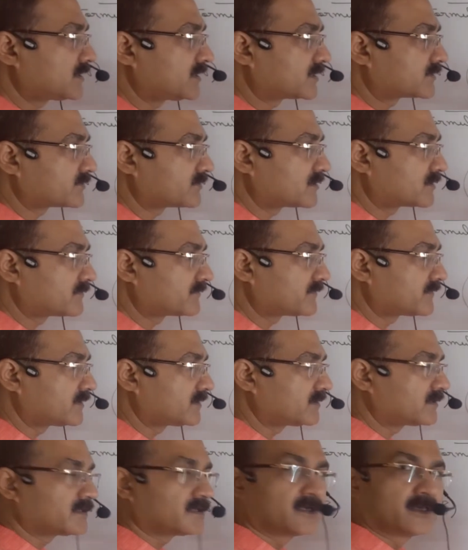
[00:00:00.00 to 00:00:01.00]
electric
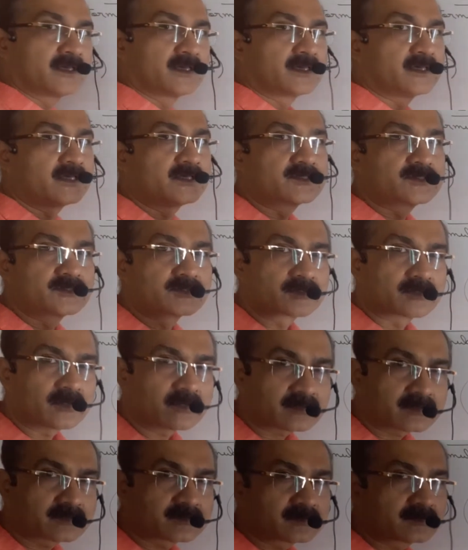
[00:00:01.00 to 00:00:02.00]
field is
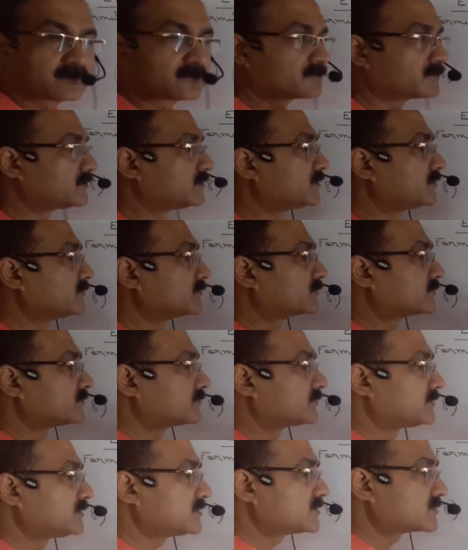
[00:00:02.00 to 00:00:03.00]
not due to
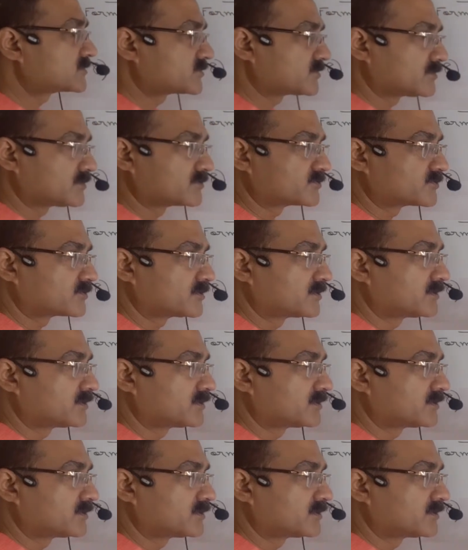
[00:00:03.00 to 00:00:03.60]
this charge.